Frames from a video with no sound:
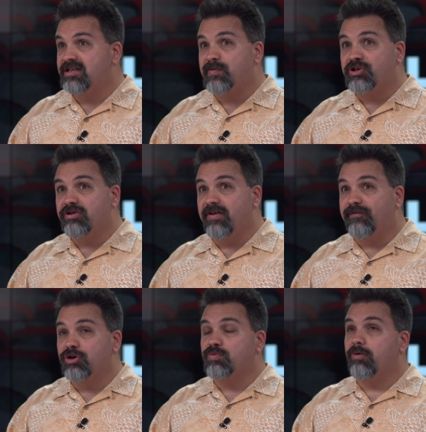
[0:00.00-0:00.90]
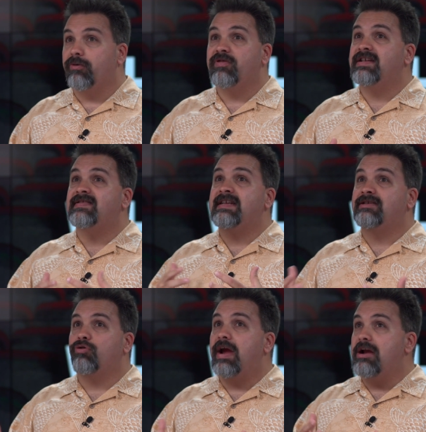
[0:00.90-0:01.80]
especially the first one, where these
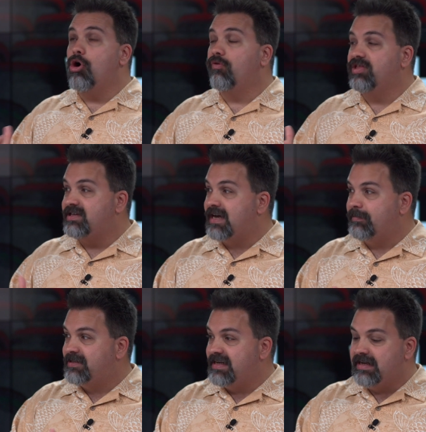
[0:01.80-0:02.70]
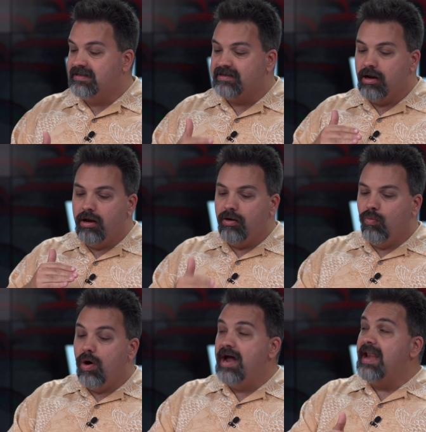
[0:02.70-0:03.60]
these great over the top scenes,
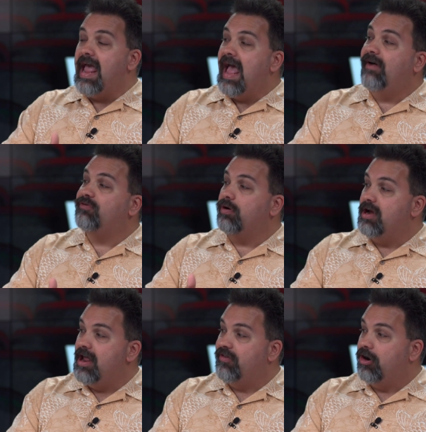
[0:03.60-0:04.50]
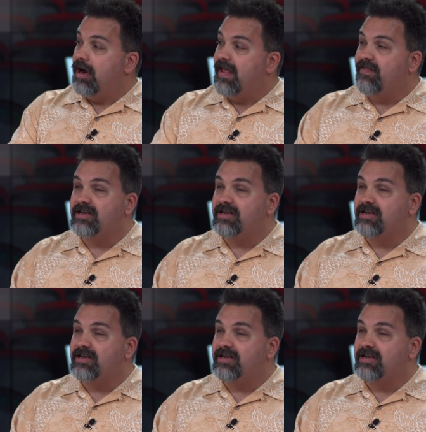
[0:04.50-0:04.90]
one after another, and mm-hmm.